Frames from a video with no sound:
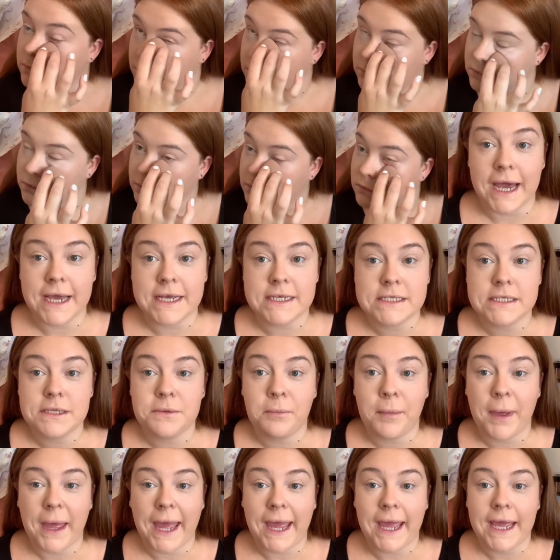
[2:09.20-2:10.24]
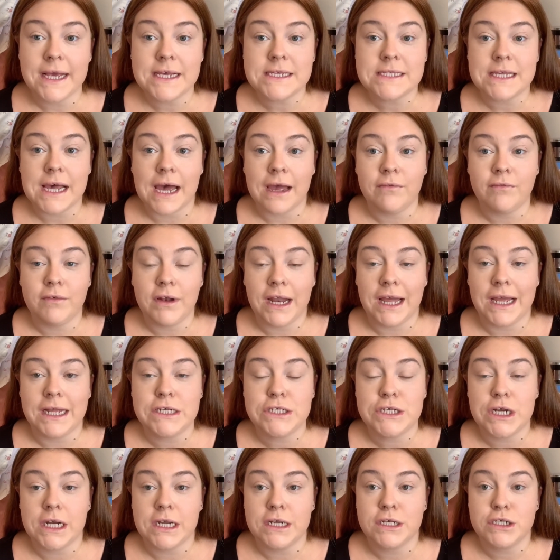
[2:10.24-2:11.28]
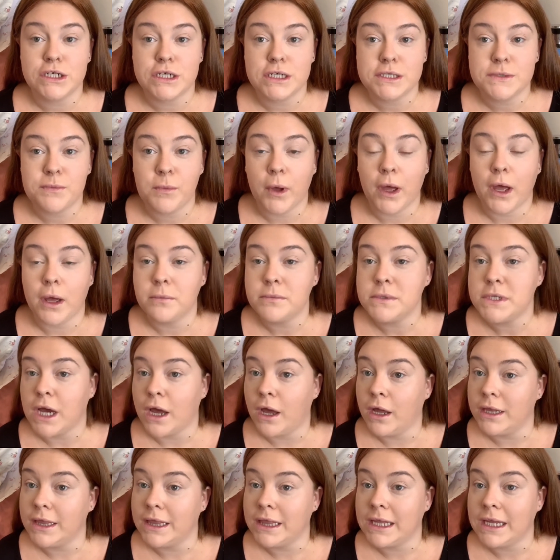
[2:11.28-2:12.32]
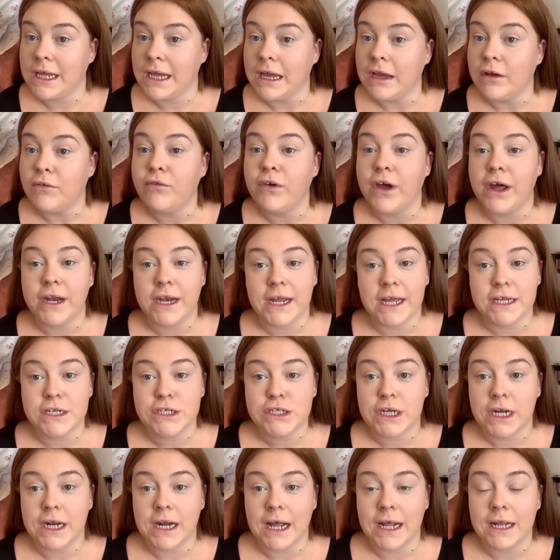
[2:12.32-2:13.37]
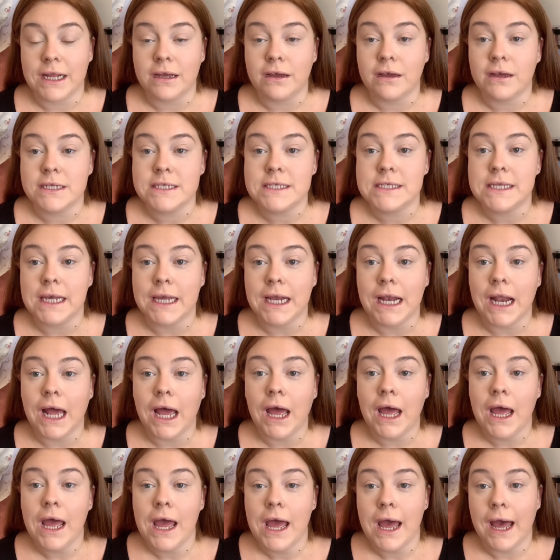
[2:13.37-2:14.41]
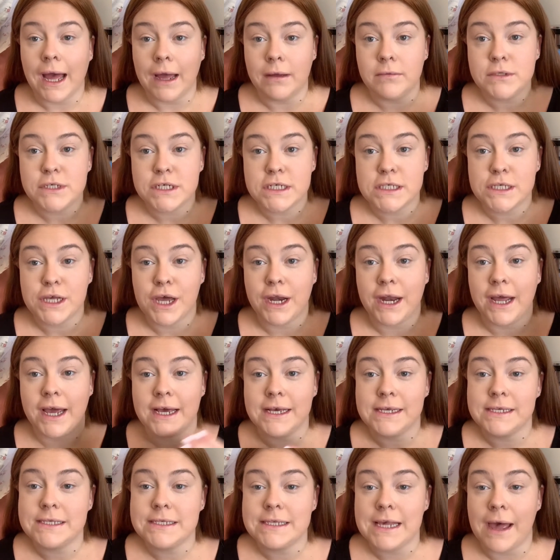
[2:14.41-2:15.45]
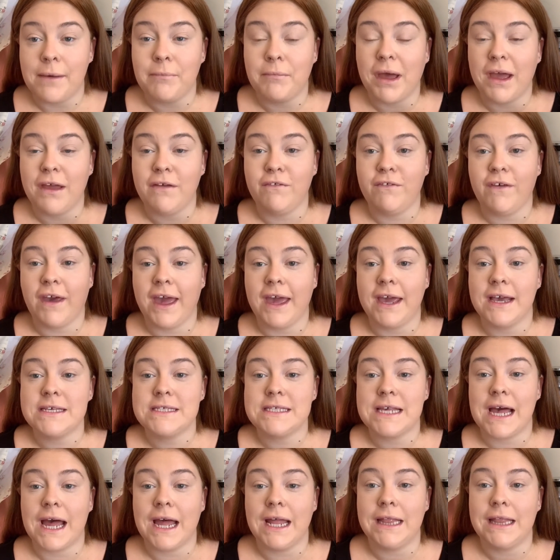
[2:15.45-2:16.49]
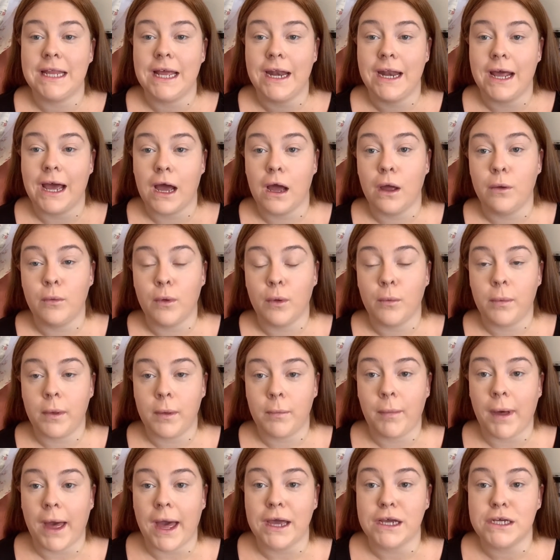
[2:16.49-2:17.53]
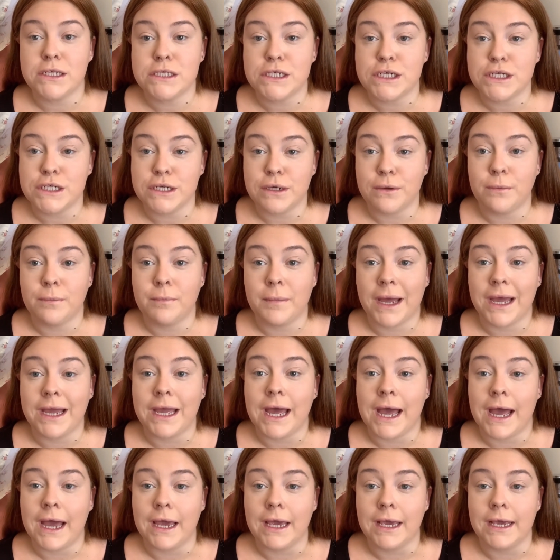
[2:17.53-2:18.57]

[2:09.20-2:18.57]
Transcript: That is the base. I've literally just popped on the foundation and the concealer. I'm just gonna set my face and then I will be back to do my eyes.